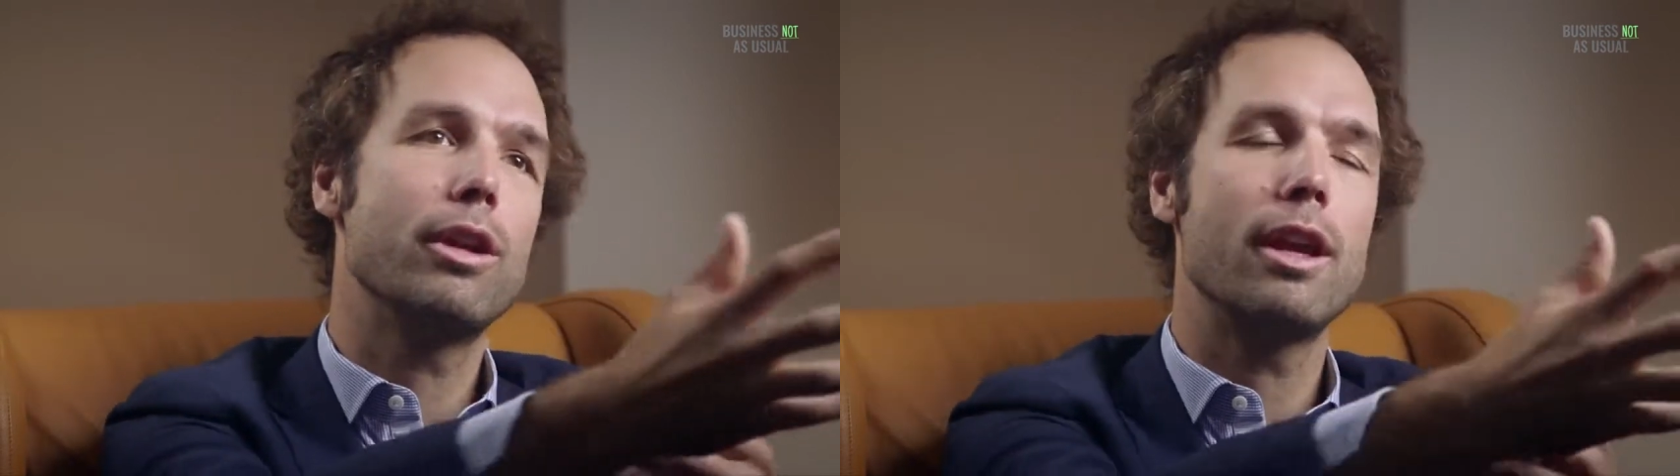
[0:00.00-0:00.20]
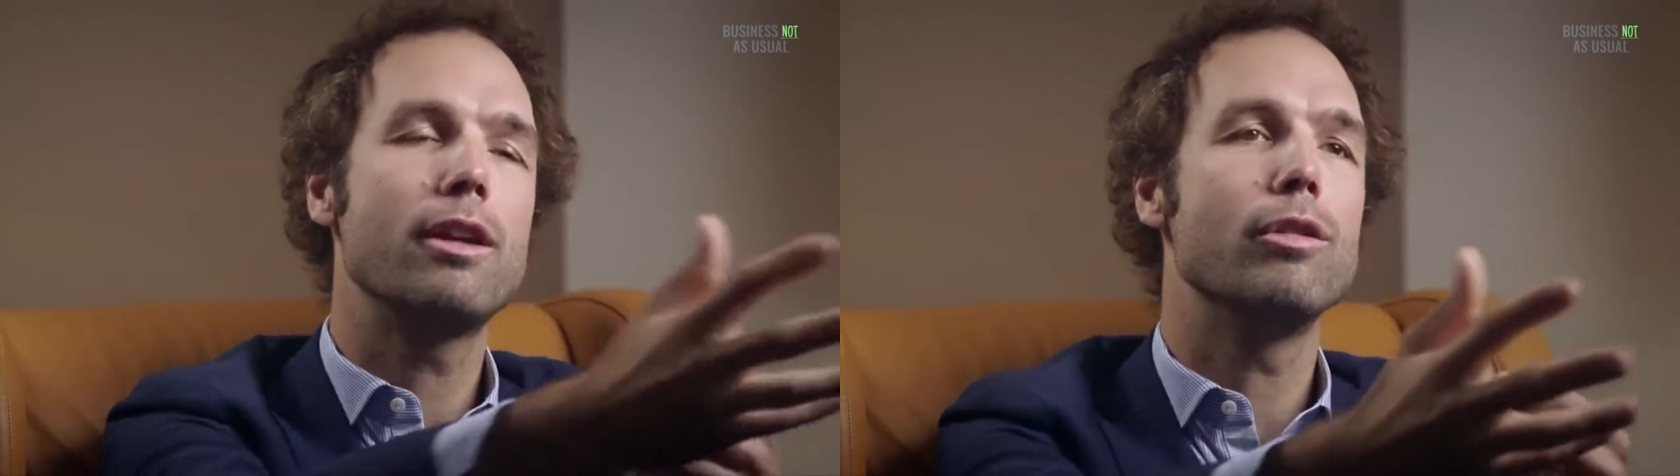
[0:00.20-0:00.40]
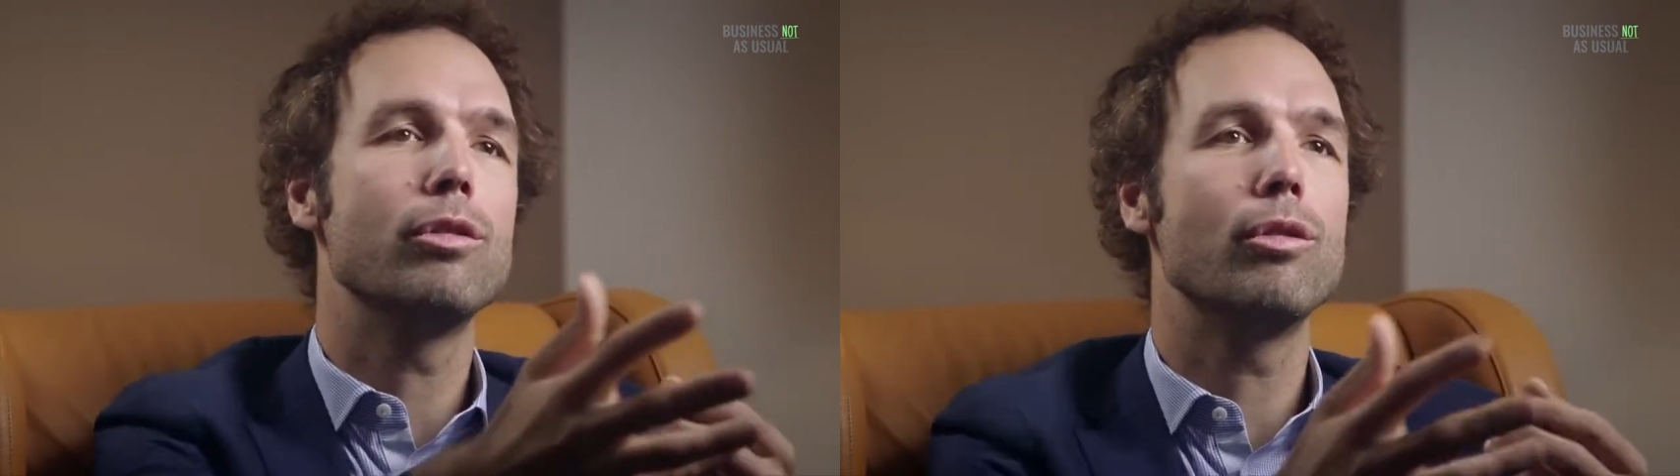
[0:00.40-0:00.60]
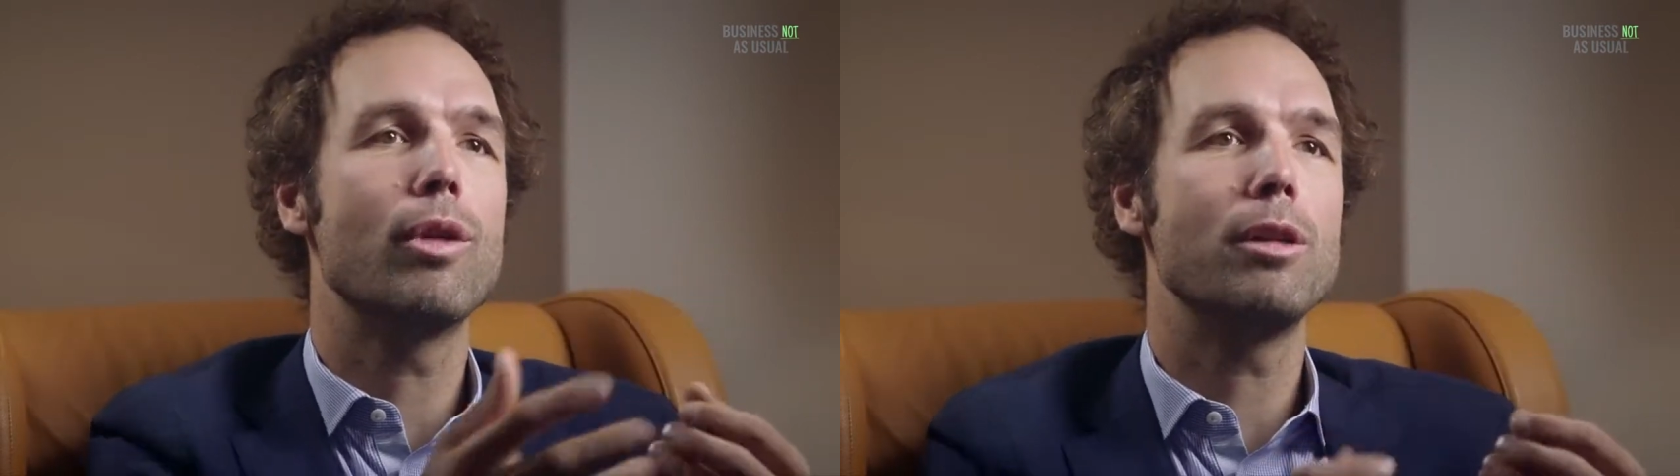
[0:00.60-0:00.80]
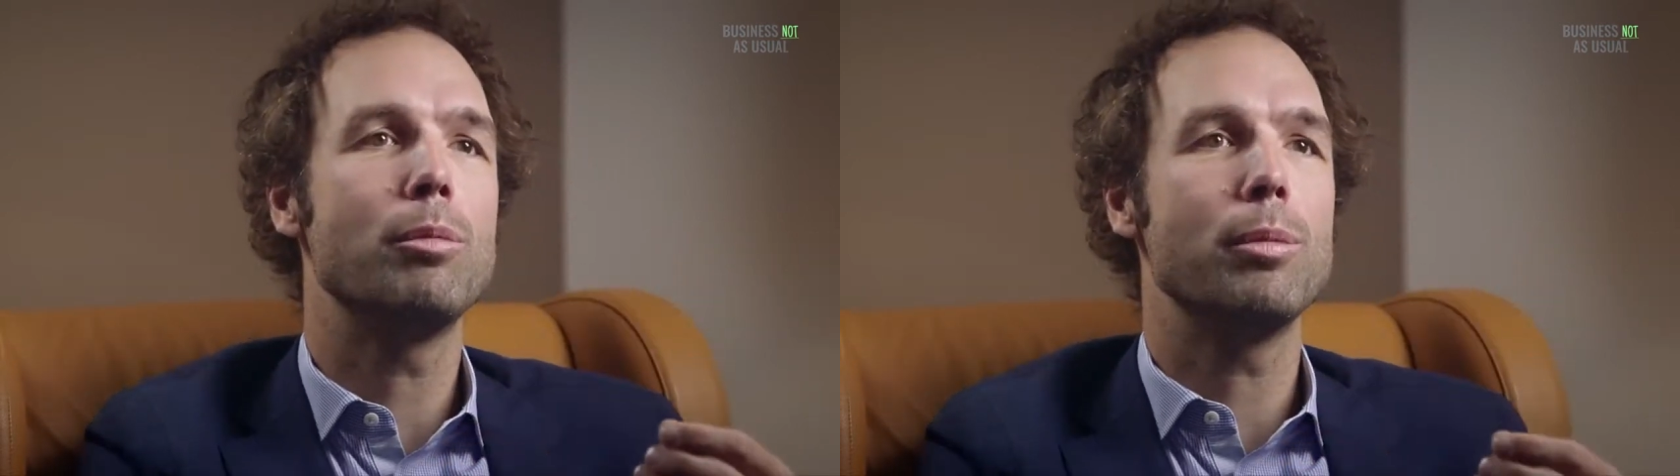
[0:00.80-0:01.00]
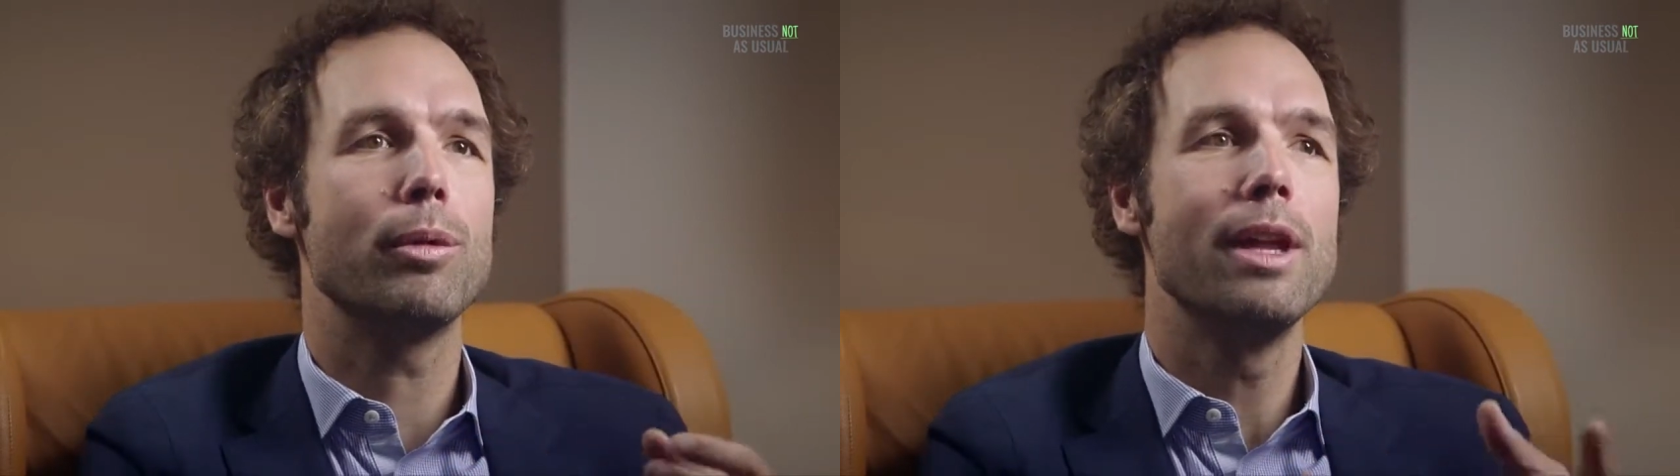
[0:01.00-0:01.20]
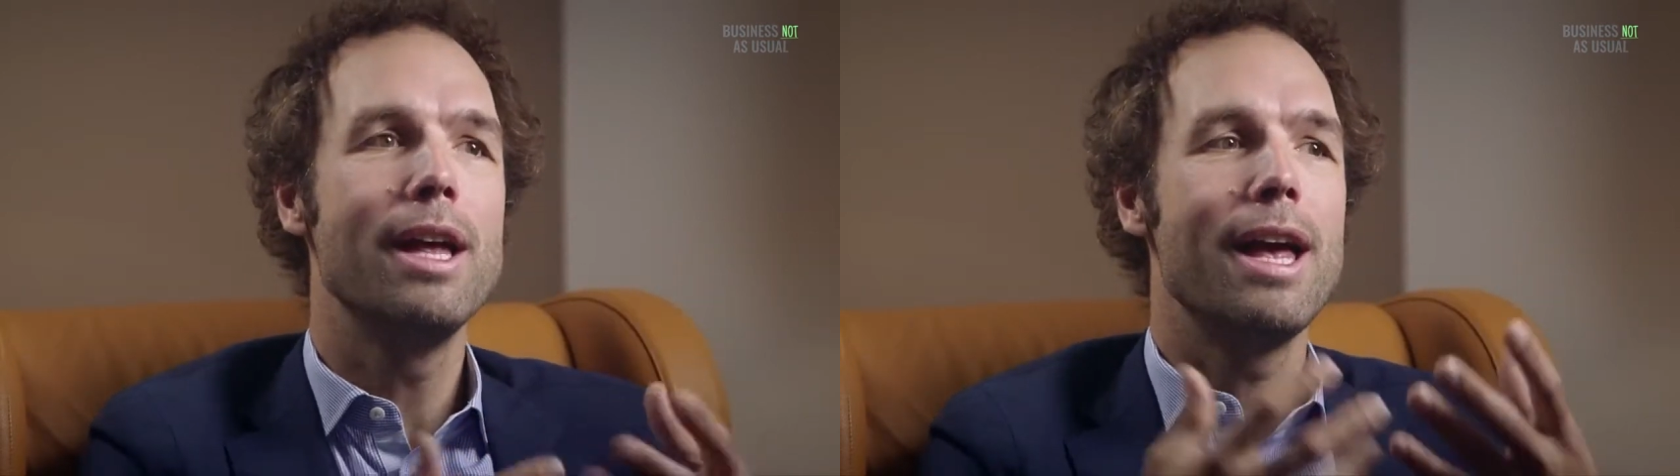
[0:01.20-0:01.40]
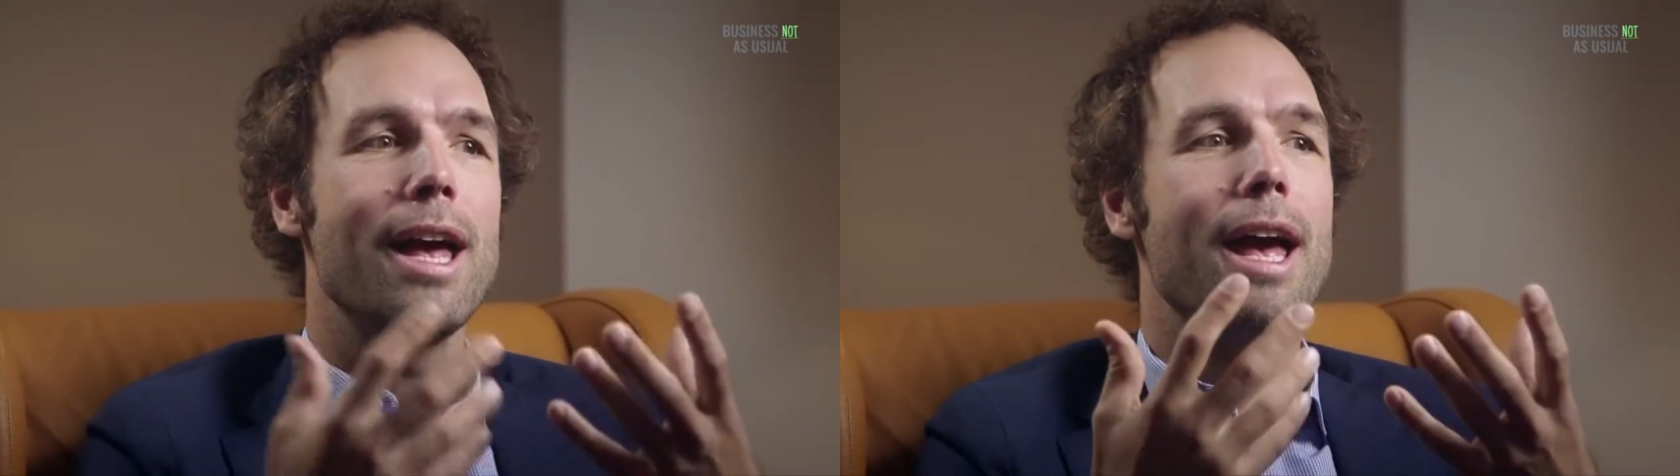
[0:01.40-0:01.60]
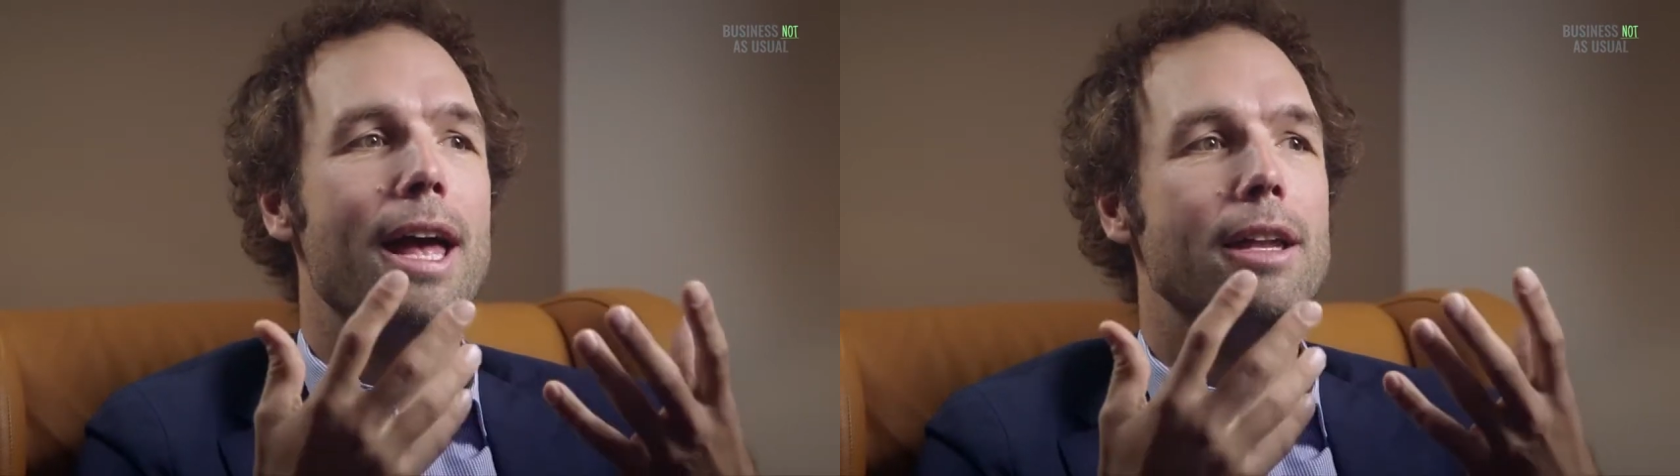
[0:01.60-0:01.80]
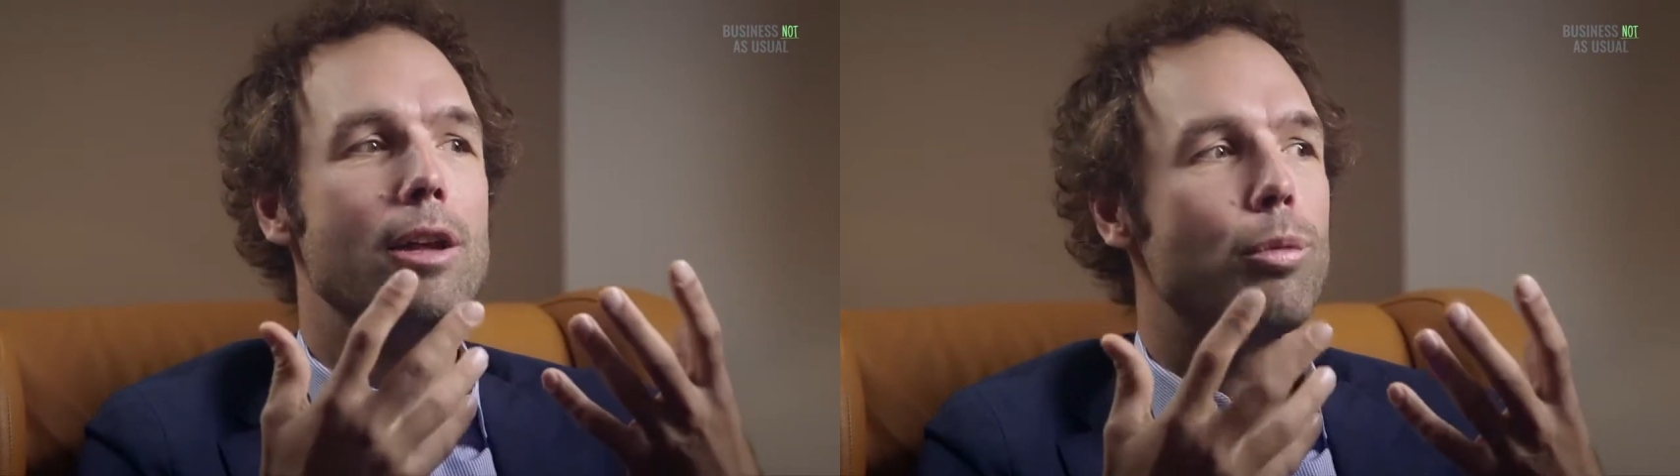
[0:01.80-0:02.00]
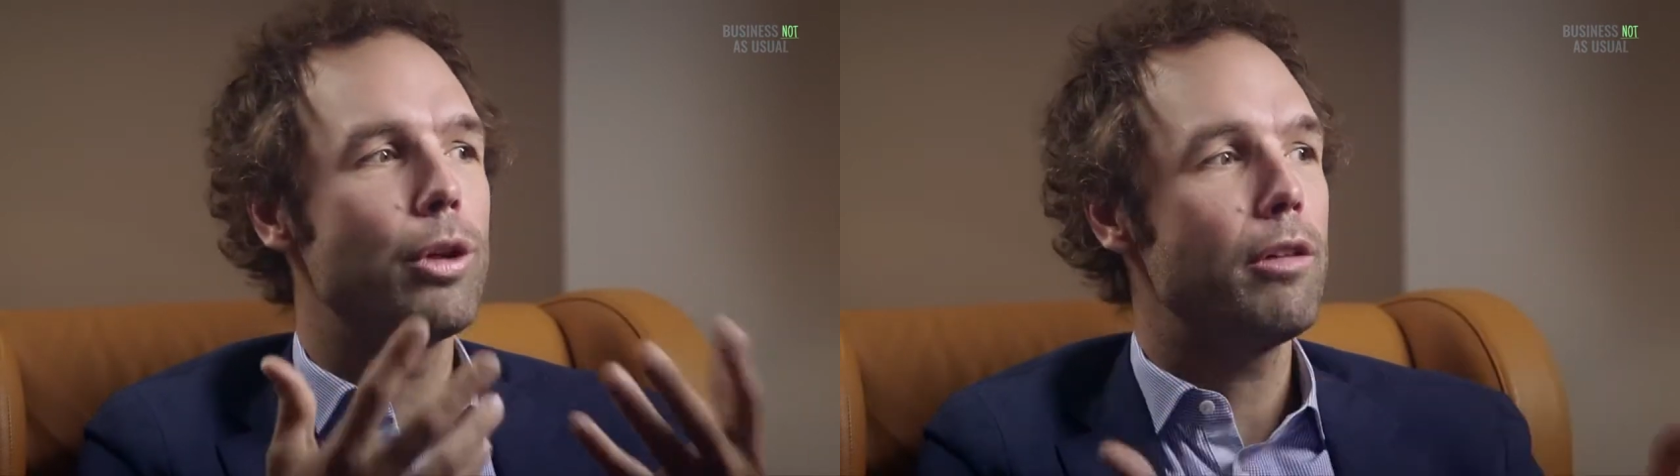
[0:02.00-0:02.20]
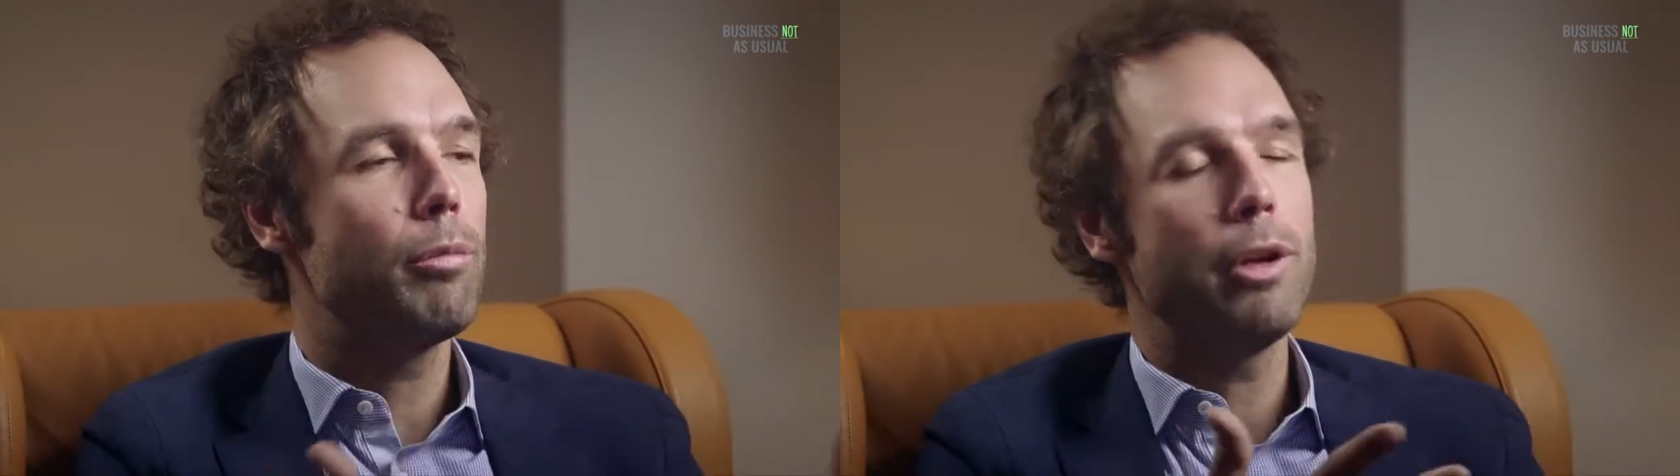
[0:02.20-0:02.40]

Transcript: or connect you to the right people. And it will give